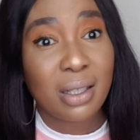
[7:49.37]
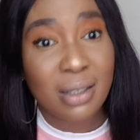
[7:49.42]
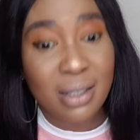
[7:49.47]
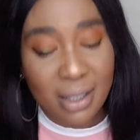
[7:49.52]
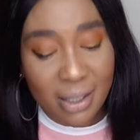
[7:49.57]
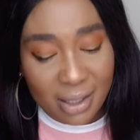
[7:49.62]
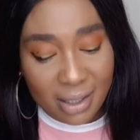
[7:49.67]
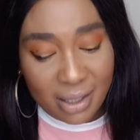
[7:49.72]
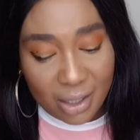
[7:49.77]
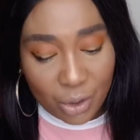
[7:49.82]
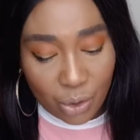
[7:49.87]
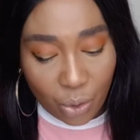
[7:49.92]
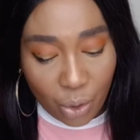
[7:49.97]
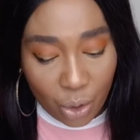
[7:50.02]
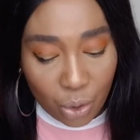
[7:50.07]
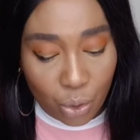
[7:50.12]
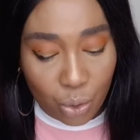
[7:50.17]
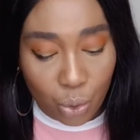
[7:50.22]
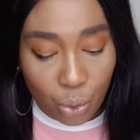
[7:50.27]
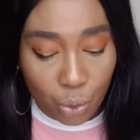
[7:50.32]
This is
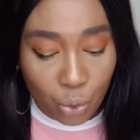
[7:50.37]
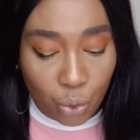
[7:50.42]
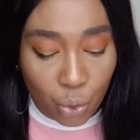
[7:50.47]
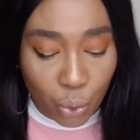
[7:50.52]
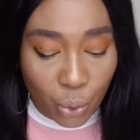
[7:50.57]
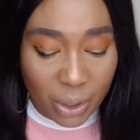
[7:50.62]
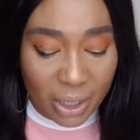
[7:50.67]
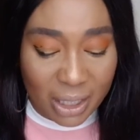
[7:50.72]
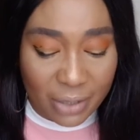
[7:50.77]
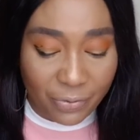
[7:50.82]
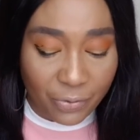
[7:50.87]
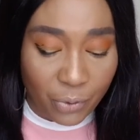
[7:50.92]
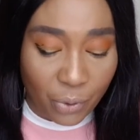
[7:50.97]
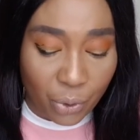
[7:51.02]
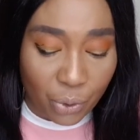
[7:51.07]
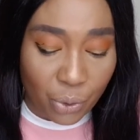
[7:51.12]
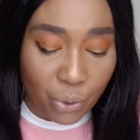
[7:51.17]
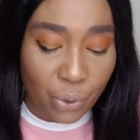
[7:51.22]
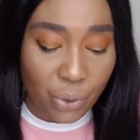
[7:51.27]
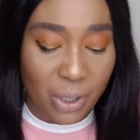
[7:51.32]
going to do it
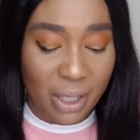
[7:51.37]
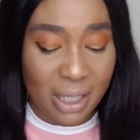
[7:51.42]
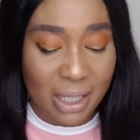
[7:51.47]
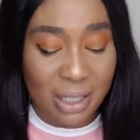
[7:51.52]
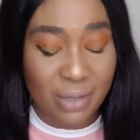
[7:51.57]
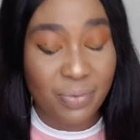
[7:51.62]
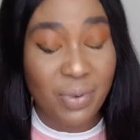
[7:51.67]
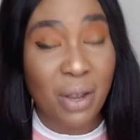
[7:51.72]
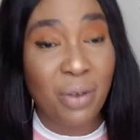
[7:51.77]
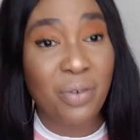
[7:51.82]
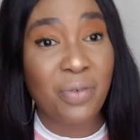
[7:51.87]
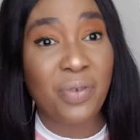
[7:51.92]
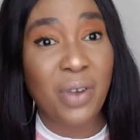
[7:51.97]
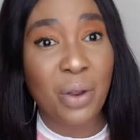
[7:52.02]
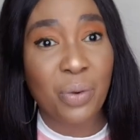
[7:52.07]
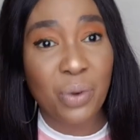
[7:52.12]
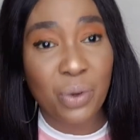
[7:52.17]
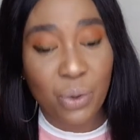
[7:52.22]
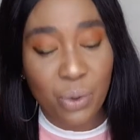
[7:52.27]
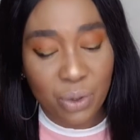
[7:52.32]
for you. It's very,
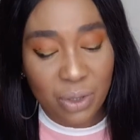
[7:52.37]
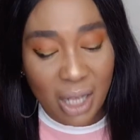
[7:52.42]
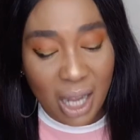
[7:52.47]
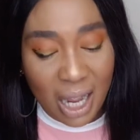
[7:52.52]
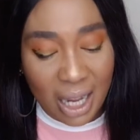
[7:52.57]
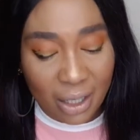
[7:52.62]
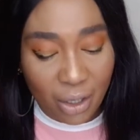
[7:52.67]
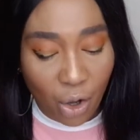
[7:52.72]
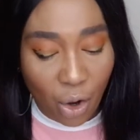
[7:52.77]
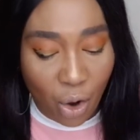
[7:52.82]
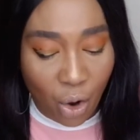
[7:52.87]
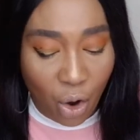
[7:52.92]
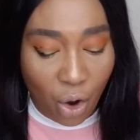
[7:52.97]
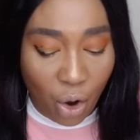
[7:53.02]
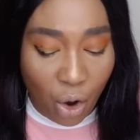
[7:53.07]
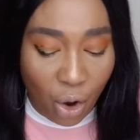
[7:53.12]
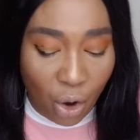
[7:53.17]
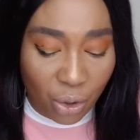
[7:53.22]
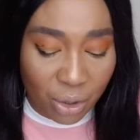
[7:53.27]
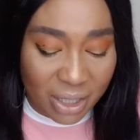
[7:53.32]
very good. And
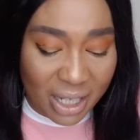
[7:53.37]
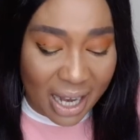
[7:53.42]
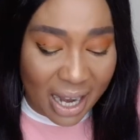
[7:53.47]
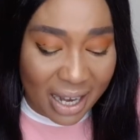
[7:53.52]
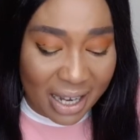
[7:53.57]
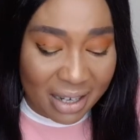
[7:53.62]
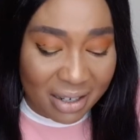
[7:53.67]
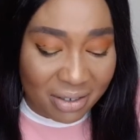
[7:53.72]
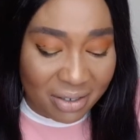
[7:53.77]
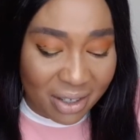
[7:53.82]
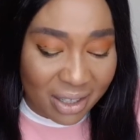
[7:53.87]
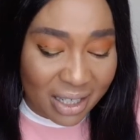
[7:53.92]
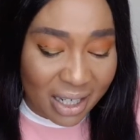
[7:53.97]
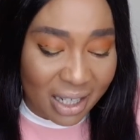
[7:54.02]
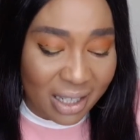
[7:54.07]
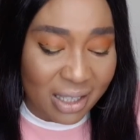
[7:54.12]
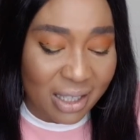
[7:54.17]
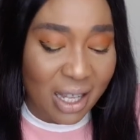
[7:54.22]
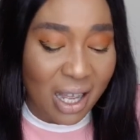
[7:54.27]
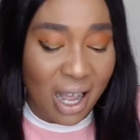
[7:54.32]
all their
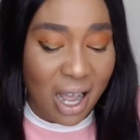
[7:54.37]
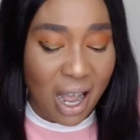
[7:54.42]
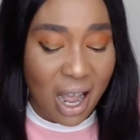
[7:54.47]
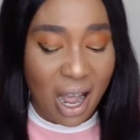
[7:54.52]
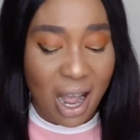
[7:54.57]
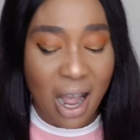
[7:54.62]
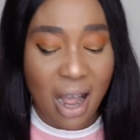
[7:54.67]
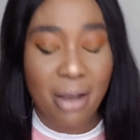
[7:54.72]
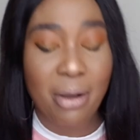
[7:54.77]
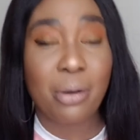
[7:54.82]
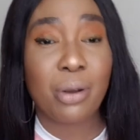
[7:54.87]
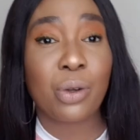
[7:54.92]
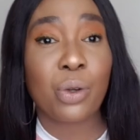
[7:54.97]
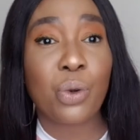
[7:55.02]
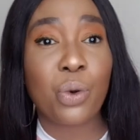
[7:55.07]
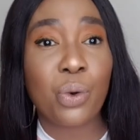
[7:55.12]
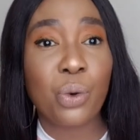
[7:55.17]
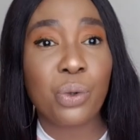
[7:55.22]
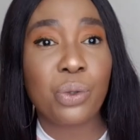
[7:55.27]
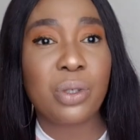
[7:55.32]
ingredients are
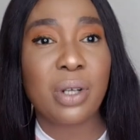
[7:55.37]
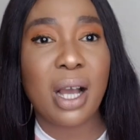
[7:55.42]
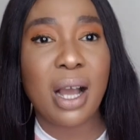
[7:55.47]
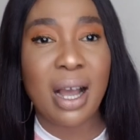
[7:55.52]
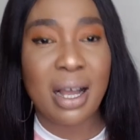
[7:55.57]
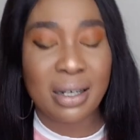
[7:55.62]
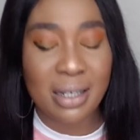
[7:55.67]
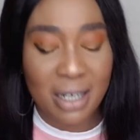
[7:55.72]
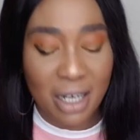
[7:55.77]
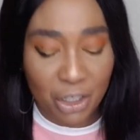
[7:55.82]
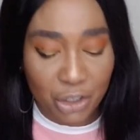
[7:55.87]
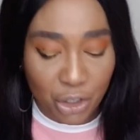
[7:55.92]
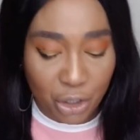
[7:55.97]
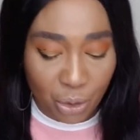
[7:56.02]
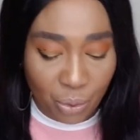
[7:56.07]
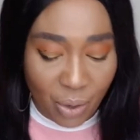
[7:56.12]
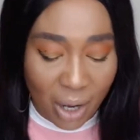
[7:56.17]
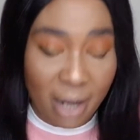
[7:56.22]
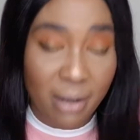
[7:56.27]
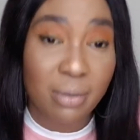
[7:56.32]
good and
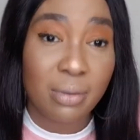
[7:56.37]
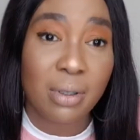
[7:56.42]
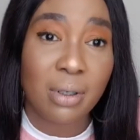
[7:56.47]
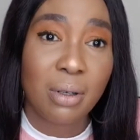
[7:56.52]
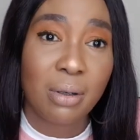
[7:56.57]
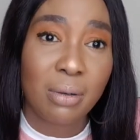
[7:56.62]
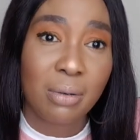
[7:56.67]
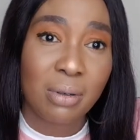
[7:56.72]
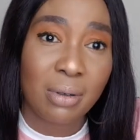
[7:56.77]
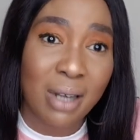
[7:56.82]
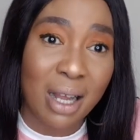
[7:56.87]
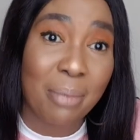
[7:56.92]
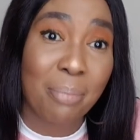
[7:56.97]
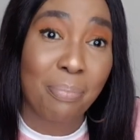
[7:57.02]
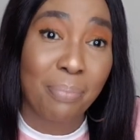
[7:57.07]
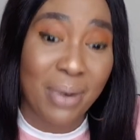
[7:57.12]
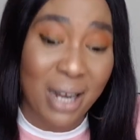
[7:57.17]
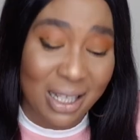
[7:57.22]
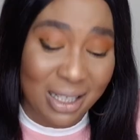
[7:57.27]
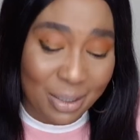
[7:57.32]
natural,
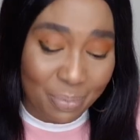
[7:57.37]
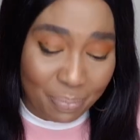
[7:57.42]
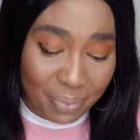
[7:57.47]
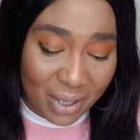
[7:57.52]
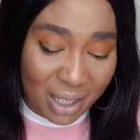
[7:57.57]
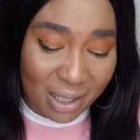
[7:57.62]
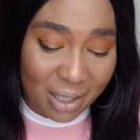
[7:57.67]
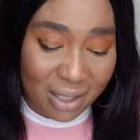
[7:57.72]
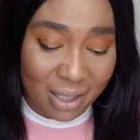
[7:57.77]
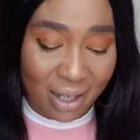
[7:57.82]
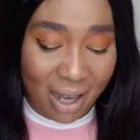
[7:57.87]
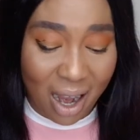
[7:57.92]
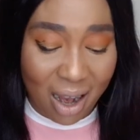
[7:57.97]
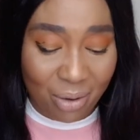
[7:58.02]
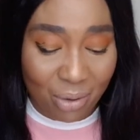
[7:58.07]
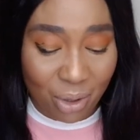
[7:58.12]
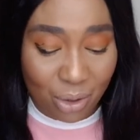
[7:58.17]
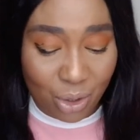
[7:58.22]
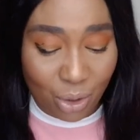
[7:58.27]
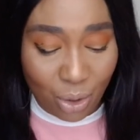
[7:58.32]
like plant-based.
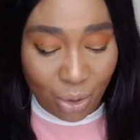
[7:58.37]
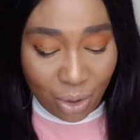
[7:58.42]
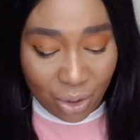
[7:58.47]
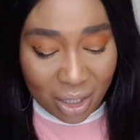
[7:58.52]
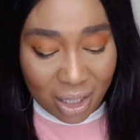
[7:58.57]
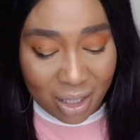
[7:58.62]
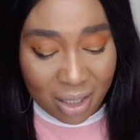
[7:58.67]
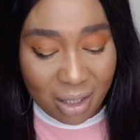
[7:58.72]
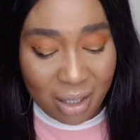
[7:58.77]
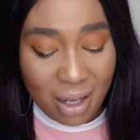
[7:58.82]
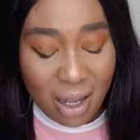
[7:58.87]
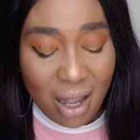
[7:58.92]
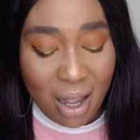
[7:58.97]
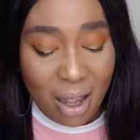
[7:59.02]
Carrot oil,